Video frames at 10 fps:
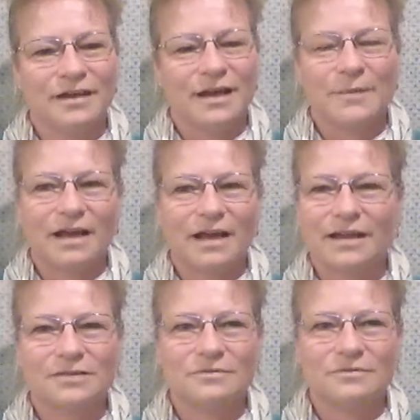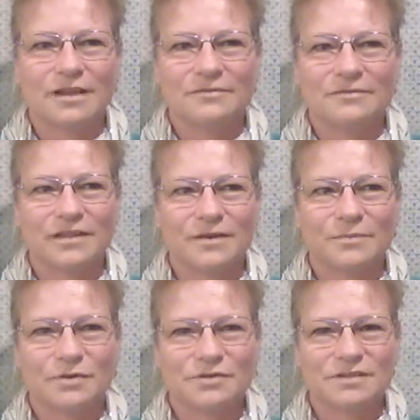I'm like, I don't love that
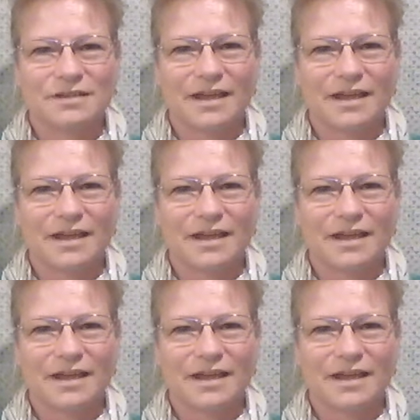person.